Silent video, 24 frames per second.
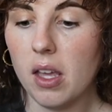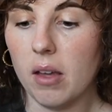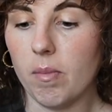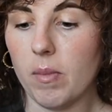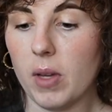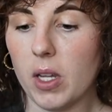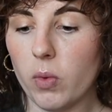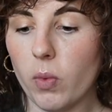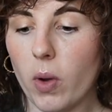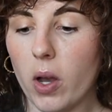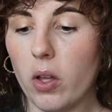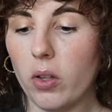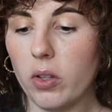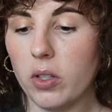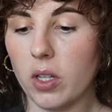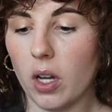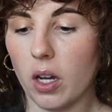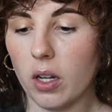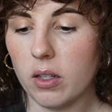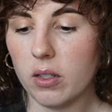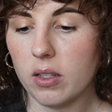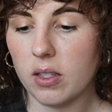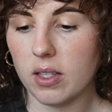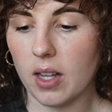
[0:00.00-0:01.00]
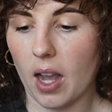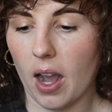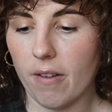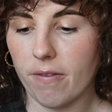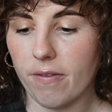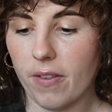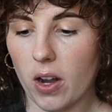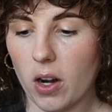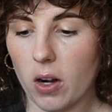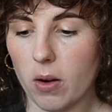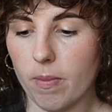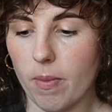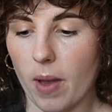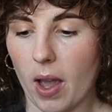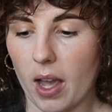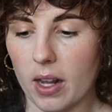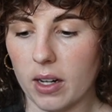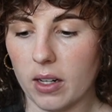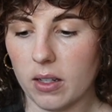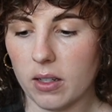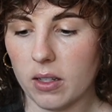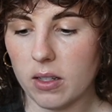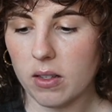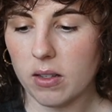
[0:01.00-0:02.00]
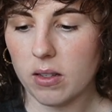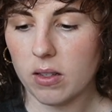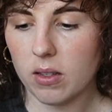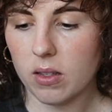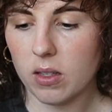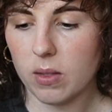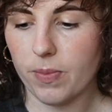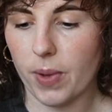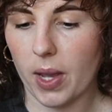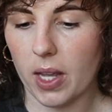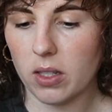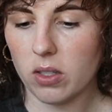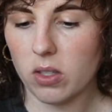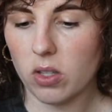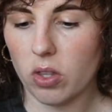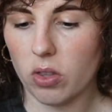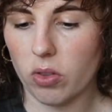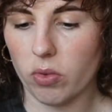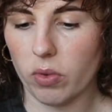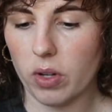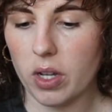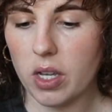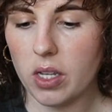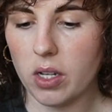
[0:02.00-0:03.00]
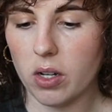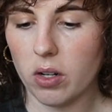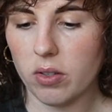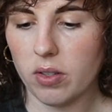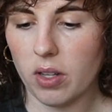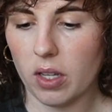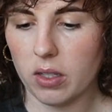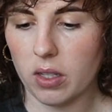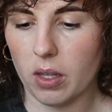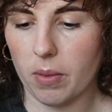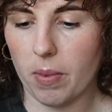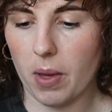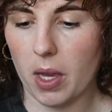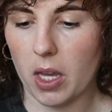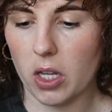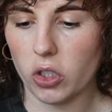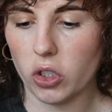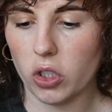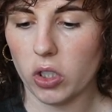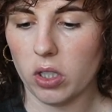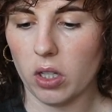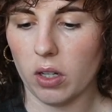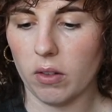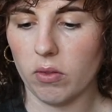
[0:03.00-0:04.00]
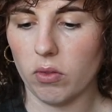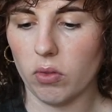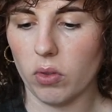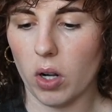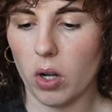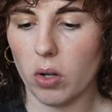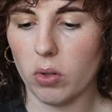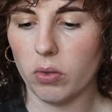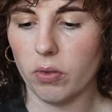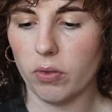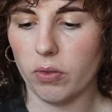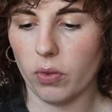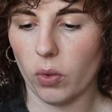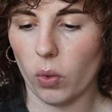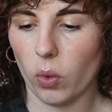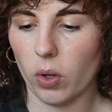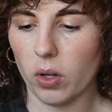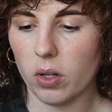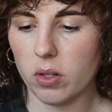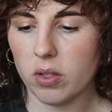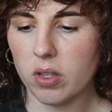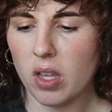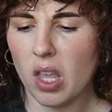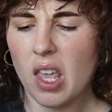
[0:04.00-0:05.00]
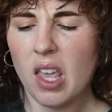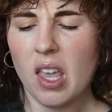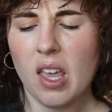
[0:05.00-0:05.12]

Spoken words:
Meanwhile, young Sapphire Maddox spent 3 years as a patient of Roan Fors.